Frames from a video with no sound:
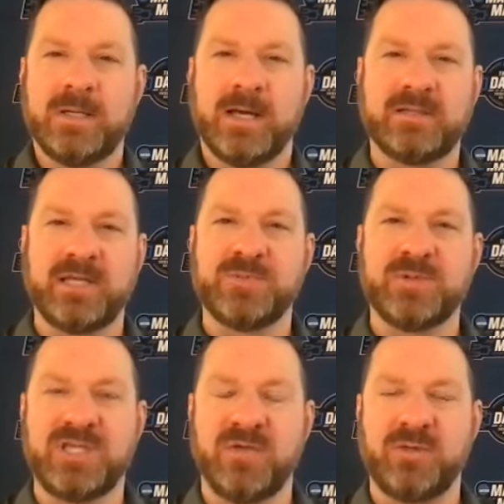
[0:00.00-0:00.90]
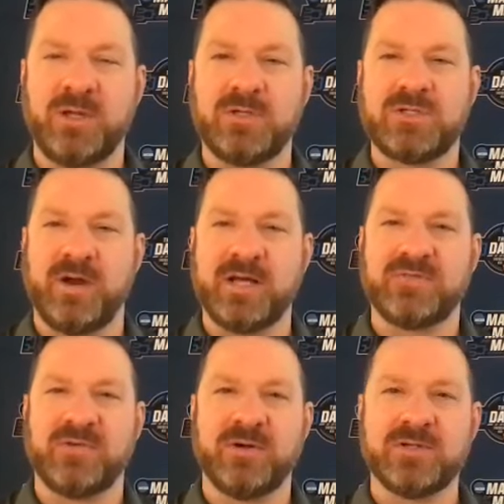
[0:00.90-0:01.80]
I think specifically with
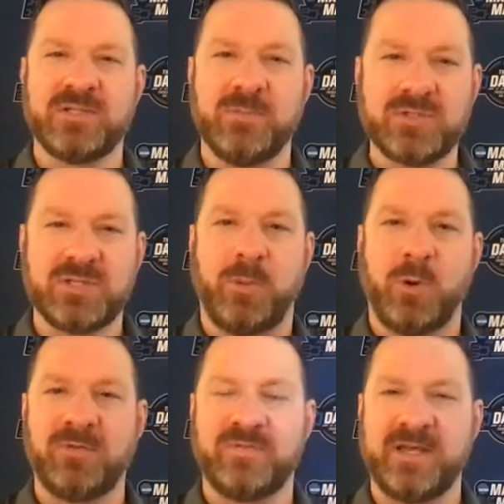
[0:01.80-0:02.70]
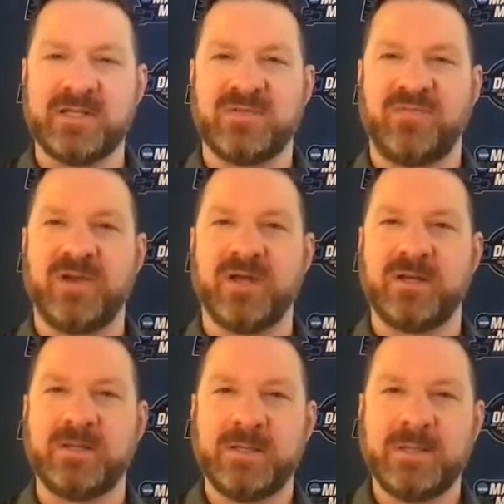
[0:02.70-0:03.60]
transfers, the most important thing is
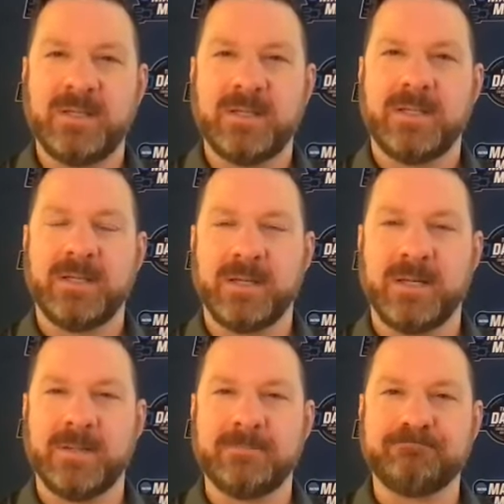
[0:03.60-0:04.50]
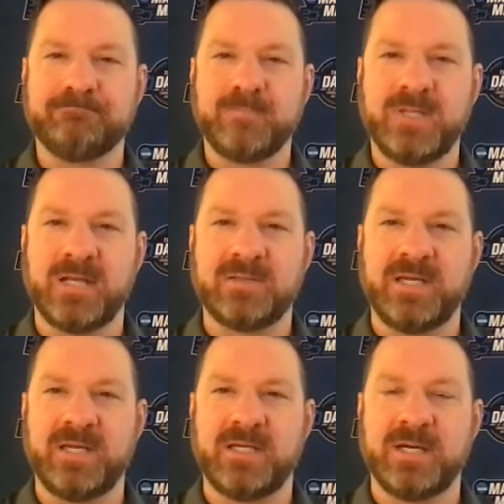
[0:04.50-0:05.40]
fit. And I
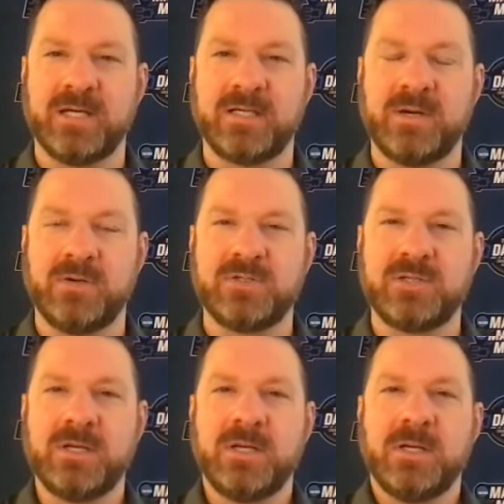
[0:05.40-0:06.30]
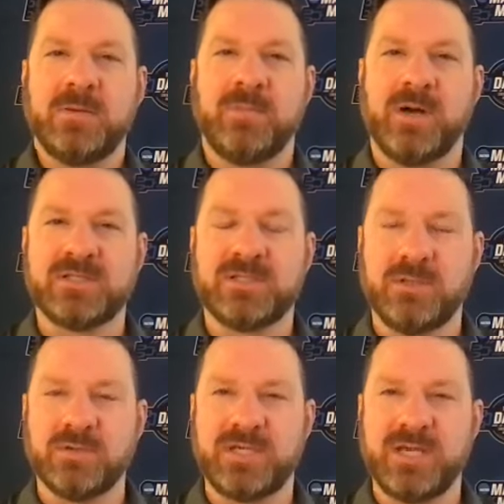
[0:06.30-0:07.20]
think Coach Muss
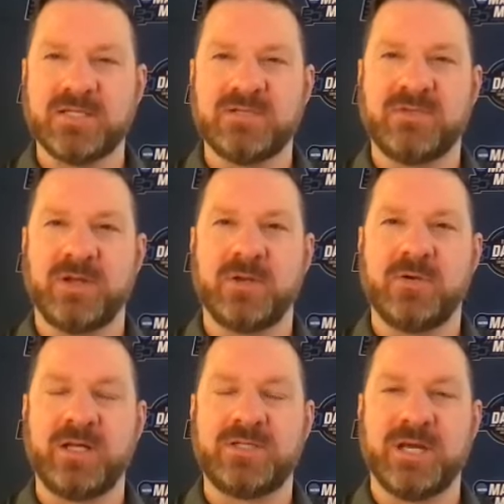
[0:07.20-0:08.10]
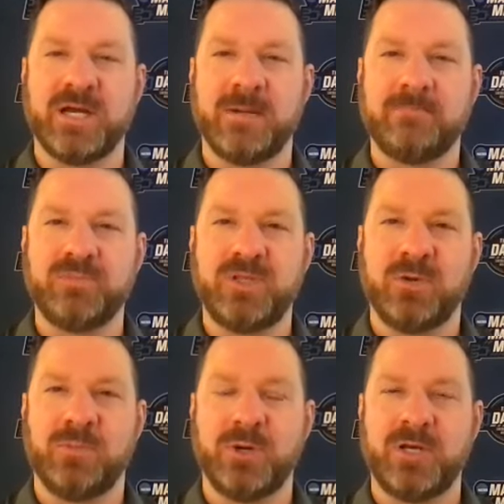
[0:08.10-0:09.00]
and those guys have done a great job, you
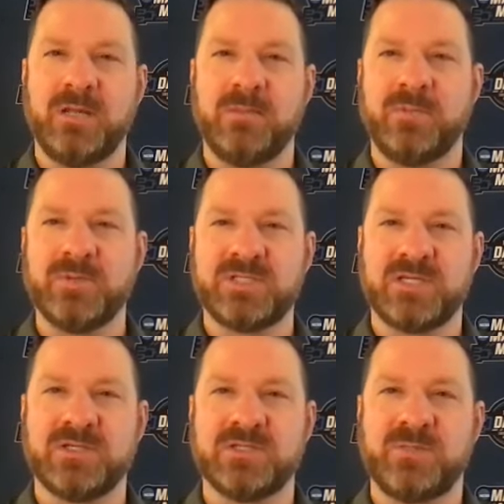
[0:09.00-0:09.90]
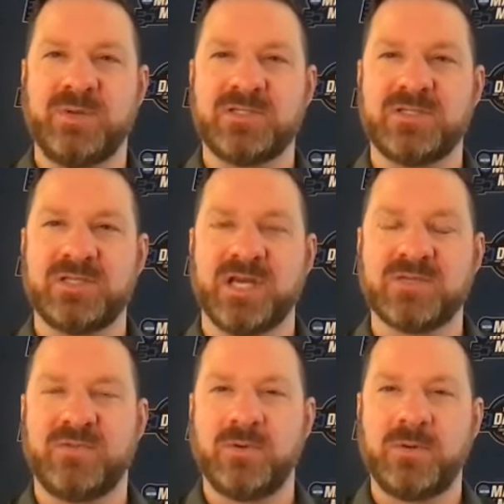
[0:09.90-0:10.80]
know, putting him in positions to be
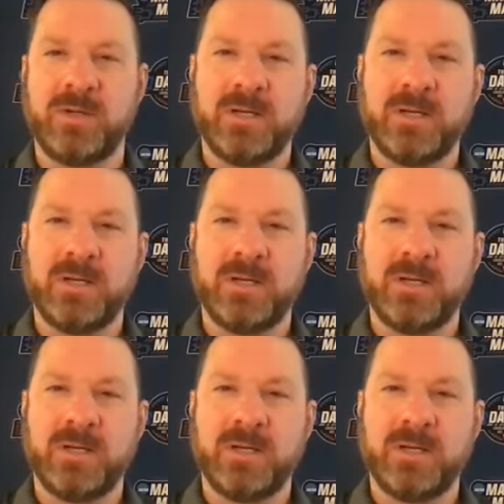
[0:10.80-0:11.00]
successful.